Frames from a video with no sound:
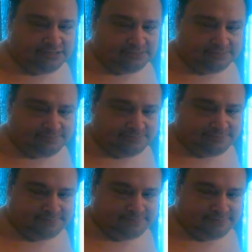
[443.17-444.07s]
Mm-hmm.
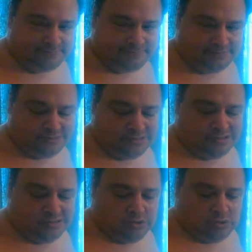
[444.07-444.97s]

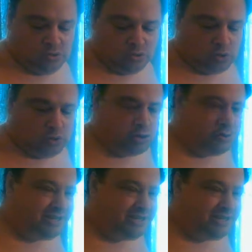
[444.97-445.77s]
Or don't need